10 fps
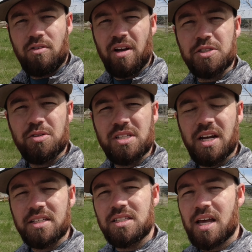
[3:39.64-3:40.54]
All right, so it's the
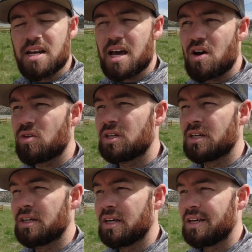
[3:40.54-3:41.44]
next day now,
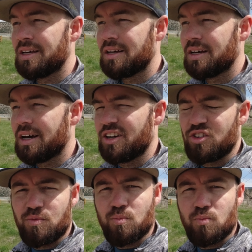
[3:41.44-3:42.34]
and
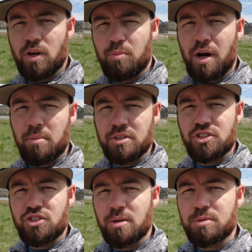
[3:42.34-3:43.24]
I probably
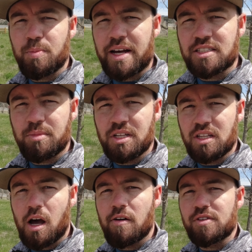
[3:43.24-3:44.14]
just jumped back to me in
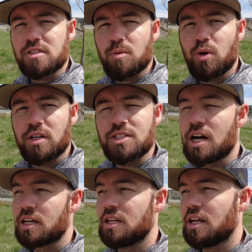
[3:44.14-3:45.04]
the office somewhere
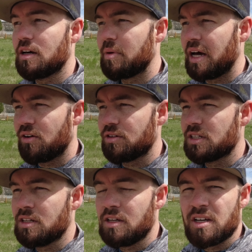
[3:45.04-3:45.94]
talking about
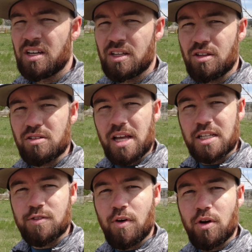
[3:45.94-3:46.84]
those
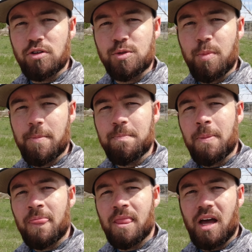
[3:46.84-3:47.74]
last photos, but
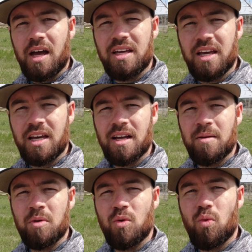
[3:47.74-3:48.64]
I
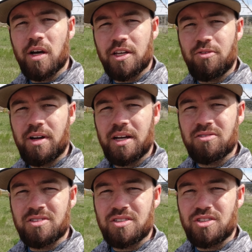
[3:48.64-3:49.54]
am walking
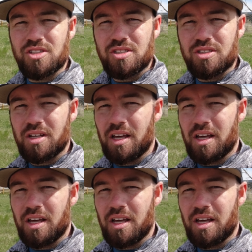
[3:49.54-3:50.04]
around just